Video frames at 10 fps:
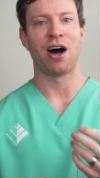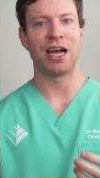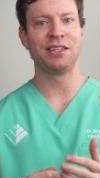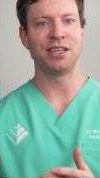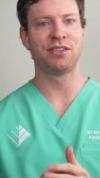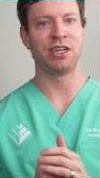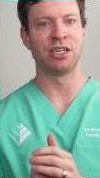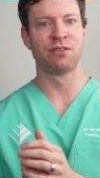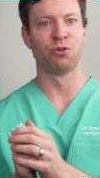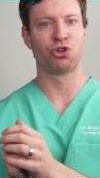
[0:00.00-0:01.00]
high intensity
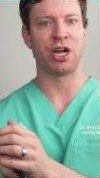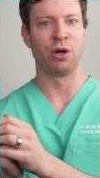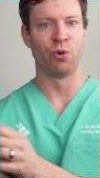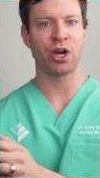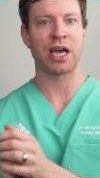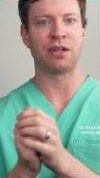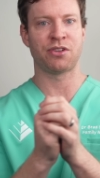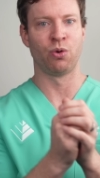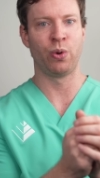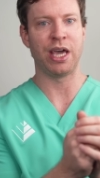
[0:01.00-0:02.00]
interval training
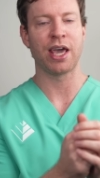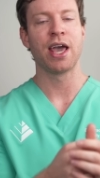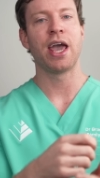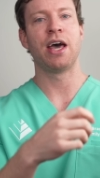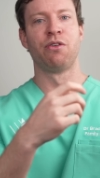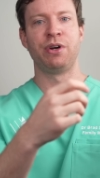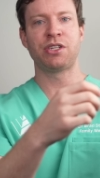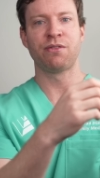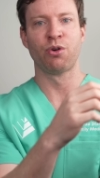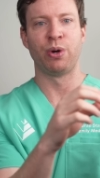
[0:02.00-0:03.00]
workouts a week and the
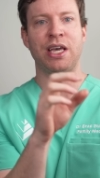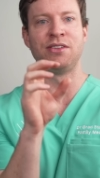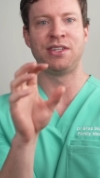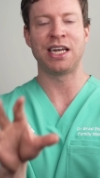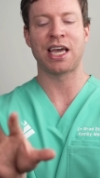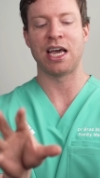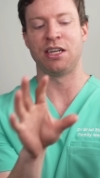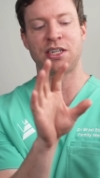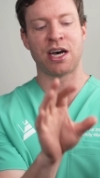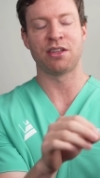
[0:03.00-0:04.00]
rest of the week is
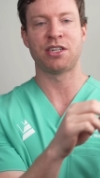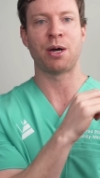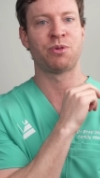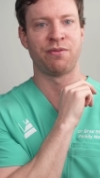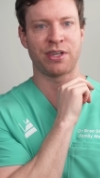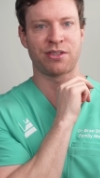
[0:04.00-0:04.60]
dedicated to other types of